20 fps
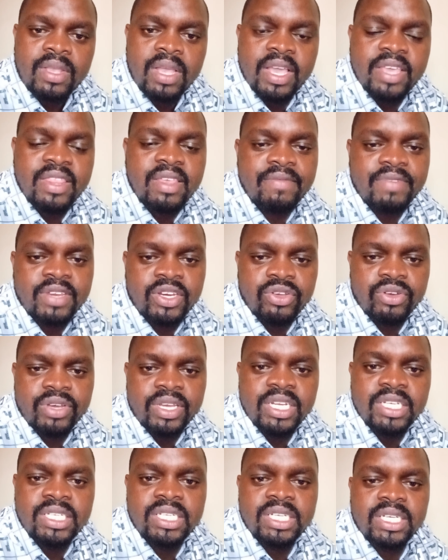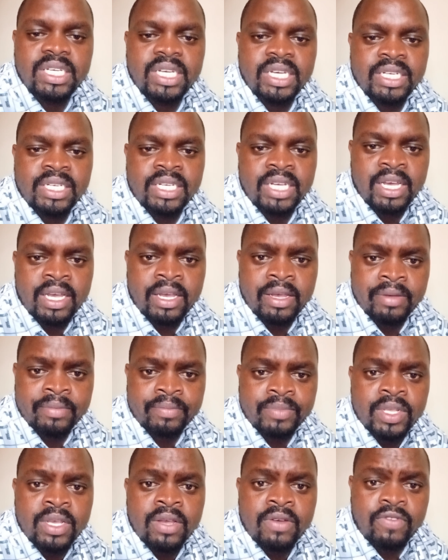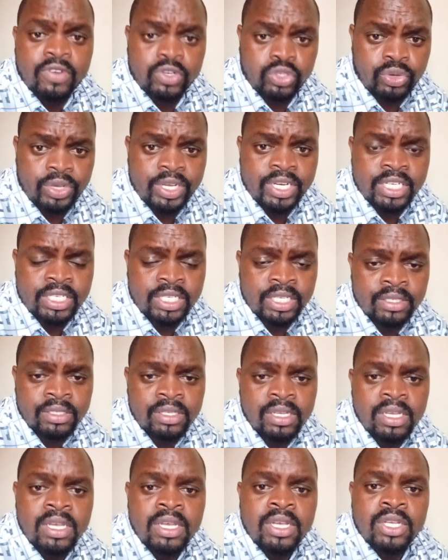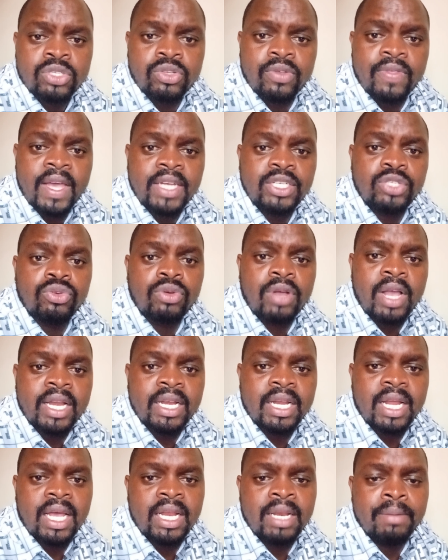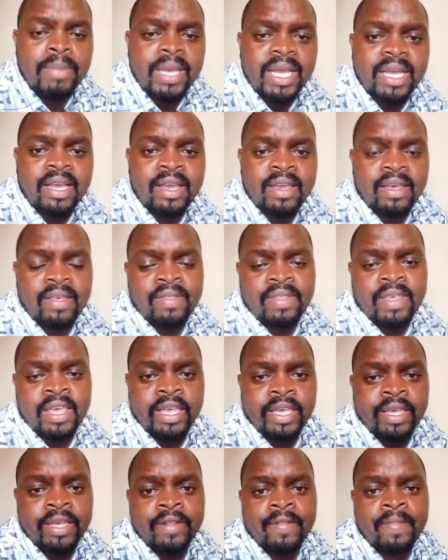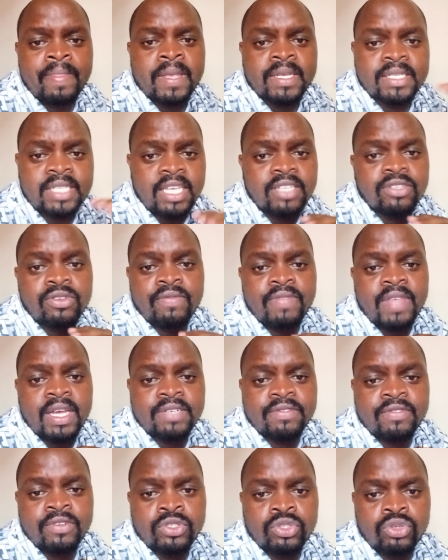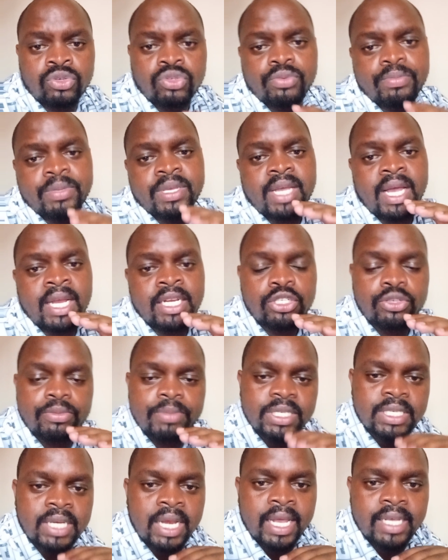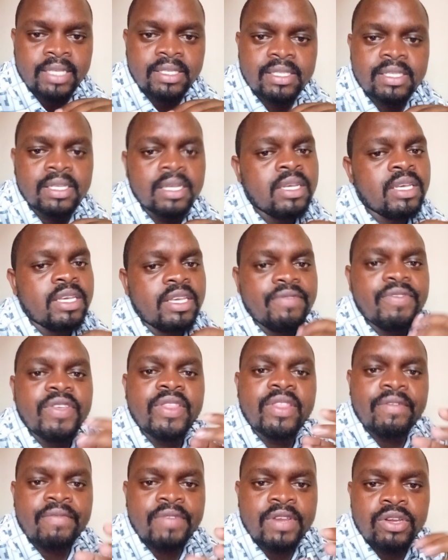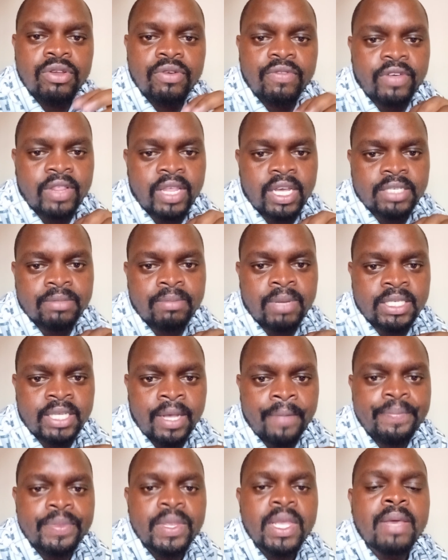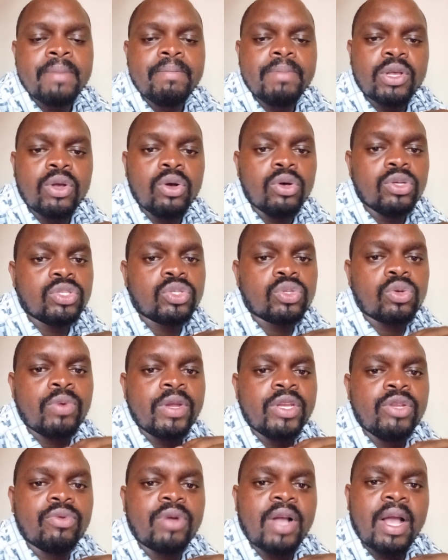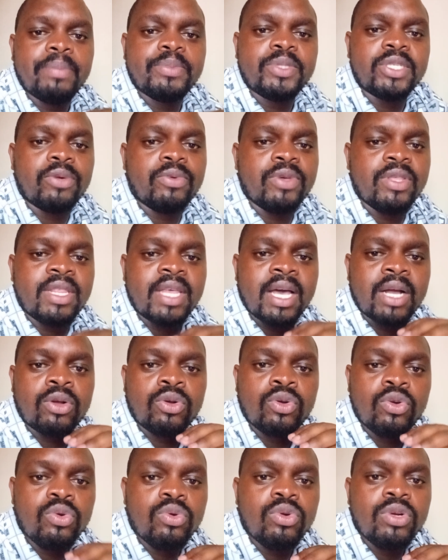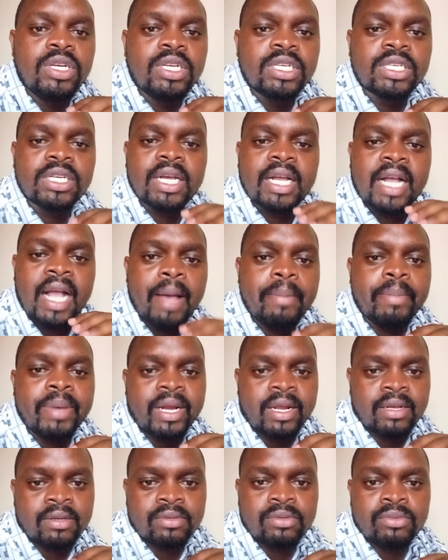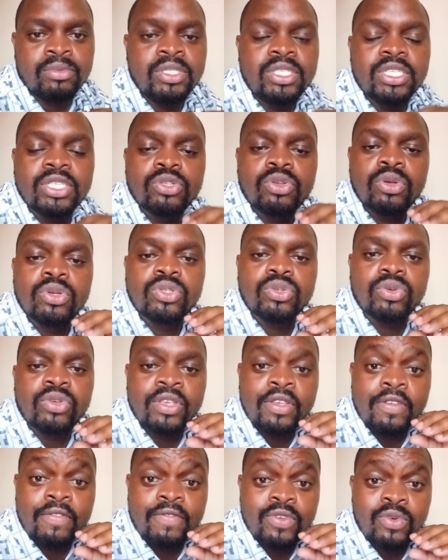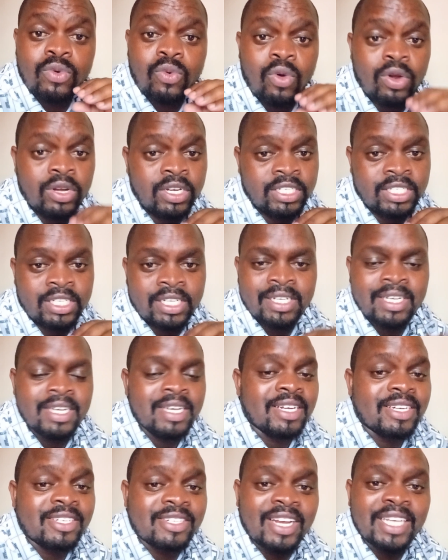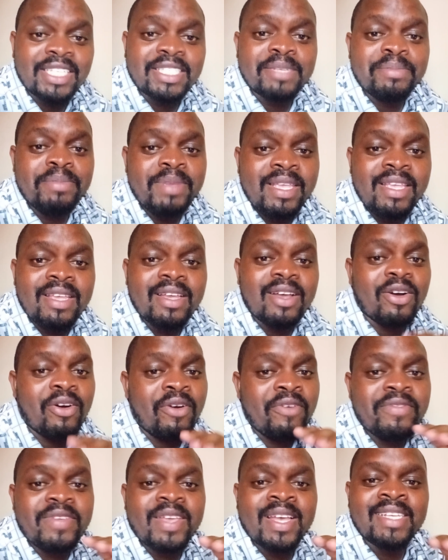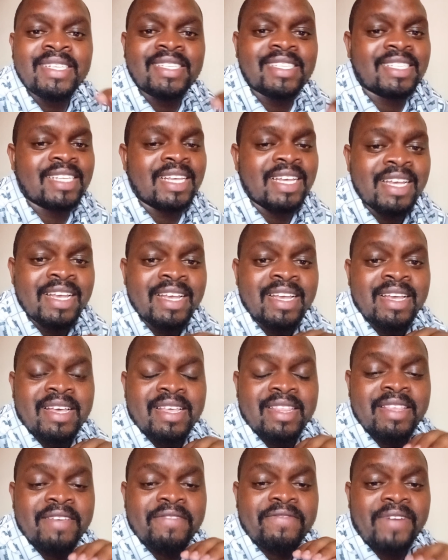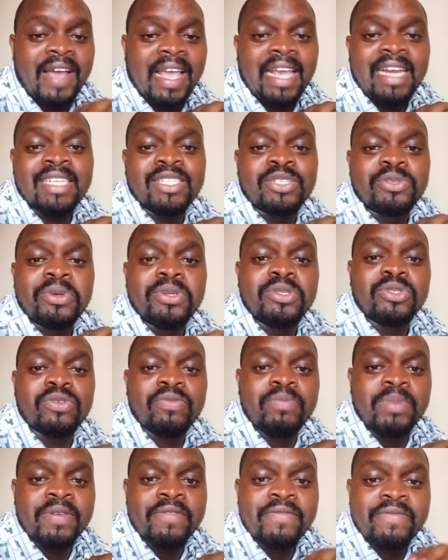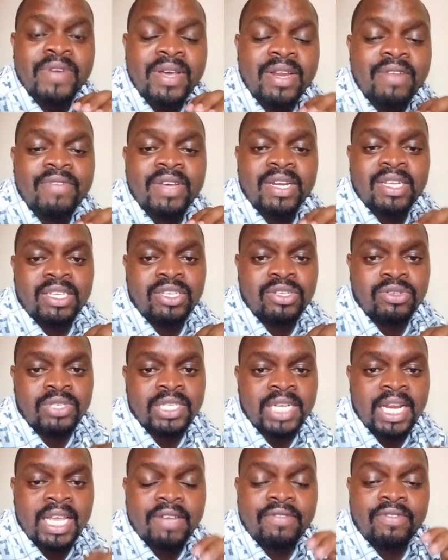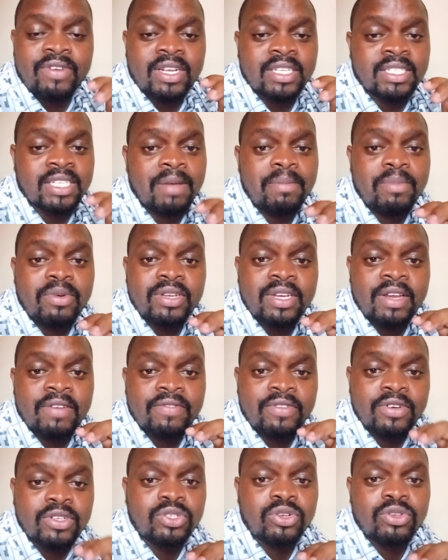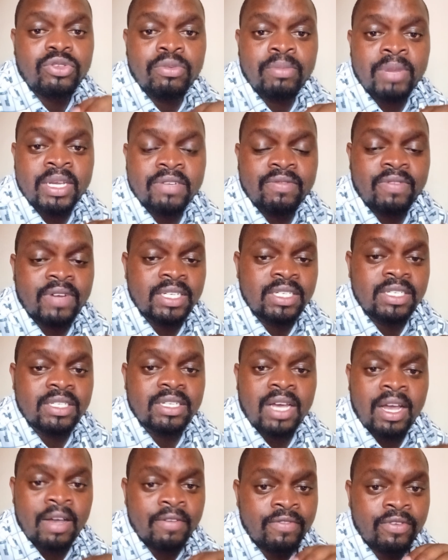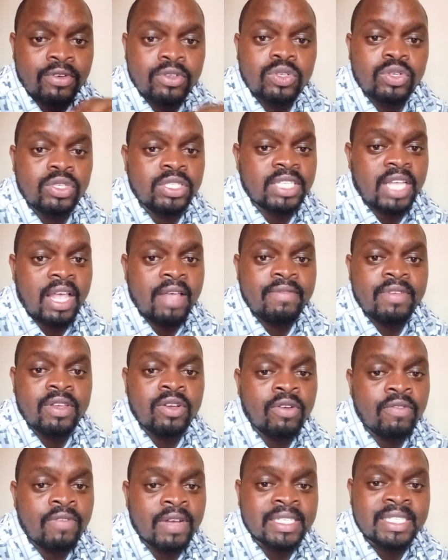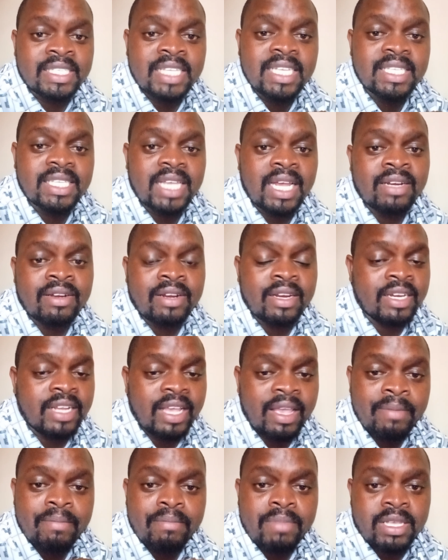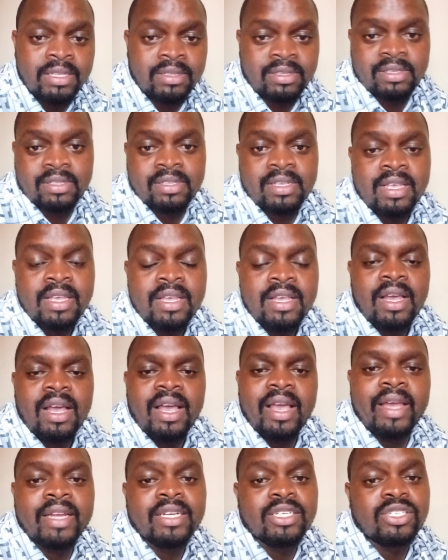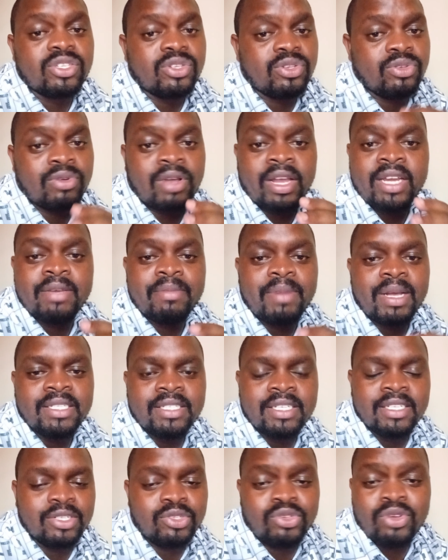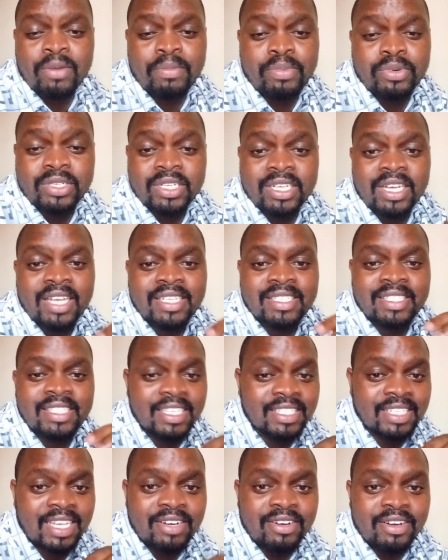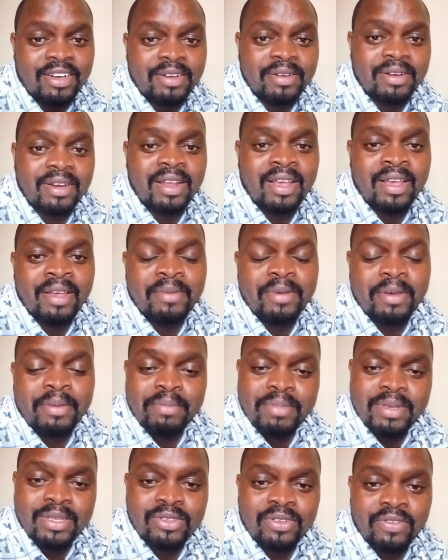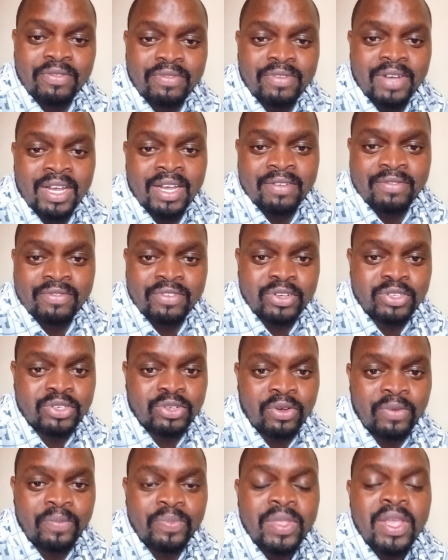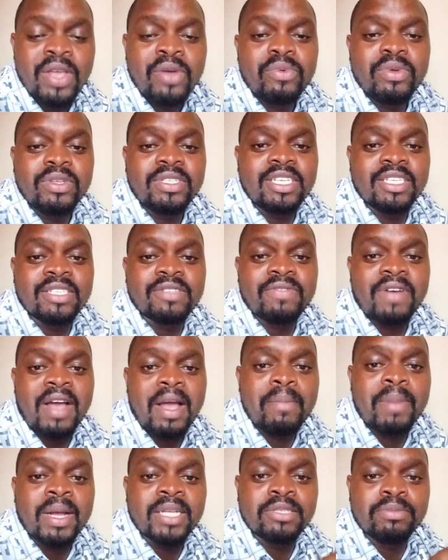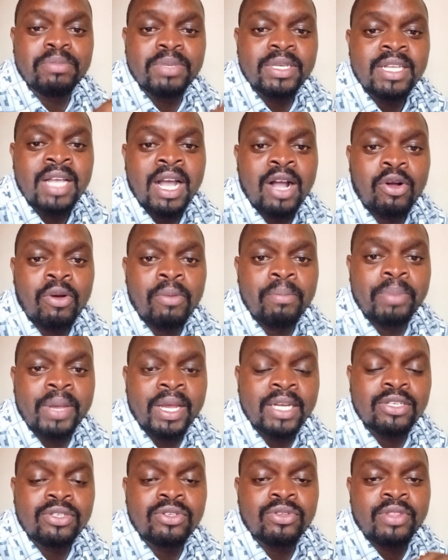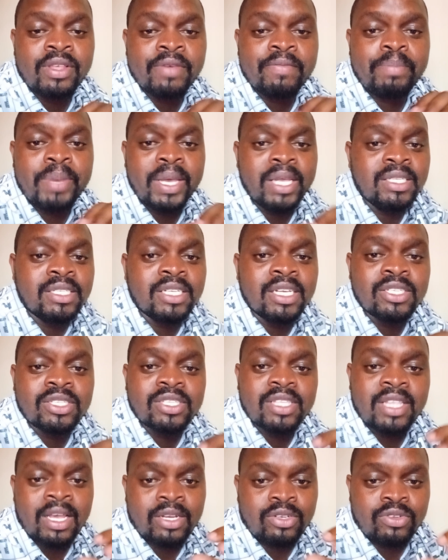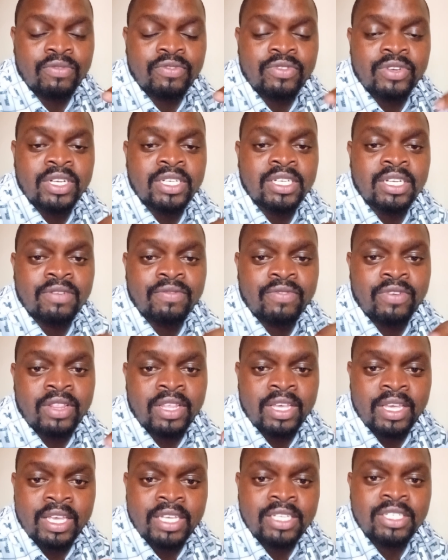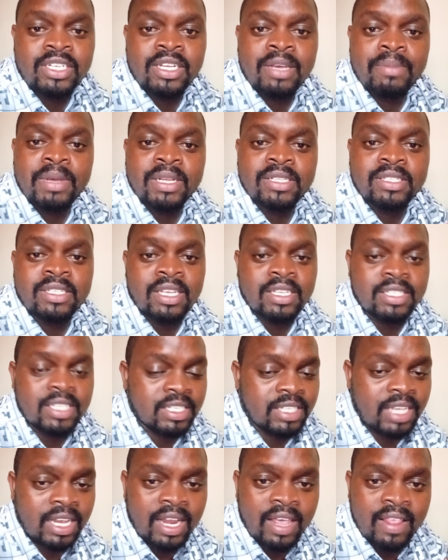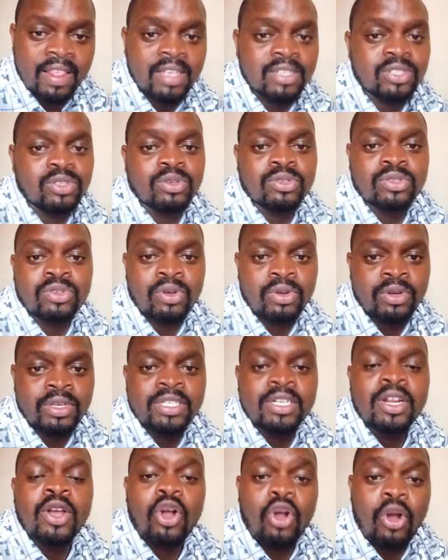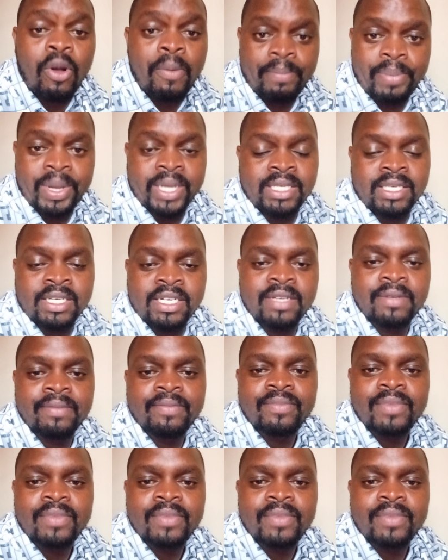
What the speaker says: either video editing and photo editing, so that you can make the size of that photo to be a little bit less, even the video for that matter, because when you capture with a good camera which is going to give you quality, trust me, obvious, the file is going to be very, very huge. Like for example, in a photo, you might find a photo is having over 600 MBs, and you can imagine you are putting a 600 MBs of photo, which is far much bigger compared to the pages that you've created for the HTML, CSS, and other source code combined.